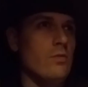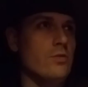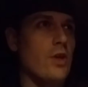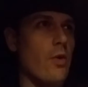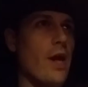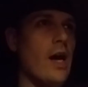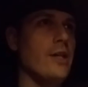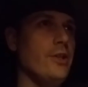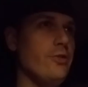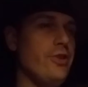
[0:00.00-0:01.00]
What's going
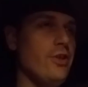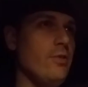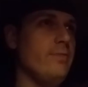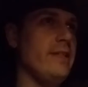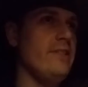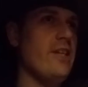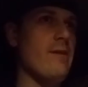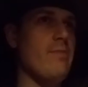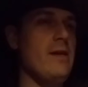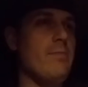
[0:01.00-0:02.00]
on, YouTube?
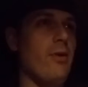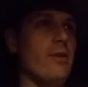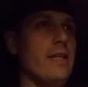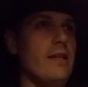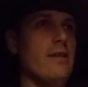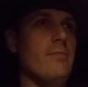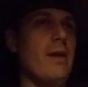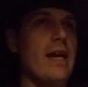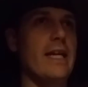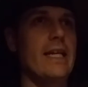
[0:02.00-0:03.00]
DJ Beanpole here,
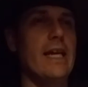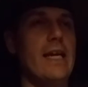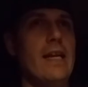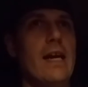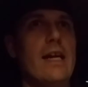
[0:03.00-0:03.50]
back again.